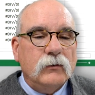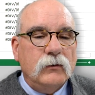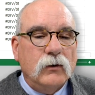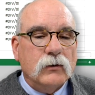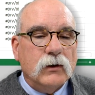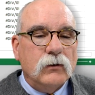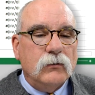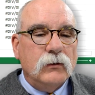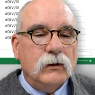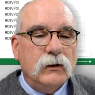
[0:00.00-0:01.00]

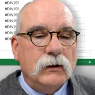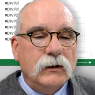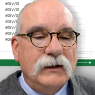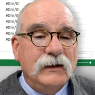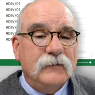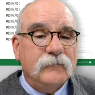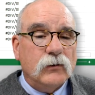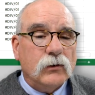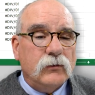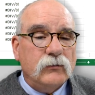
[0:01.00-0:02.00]
Kogo
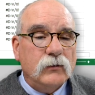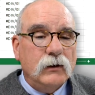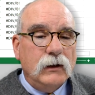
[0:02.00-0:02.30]
inverse,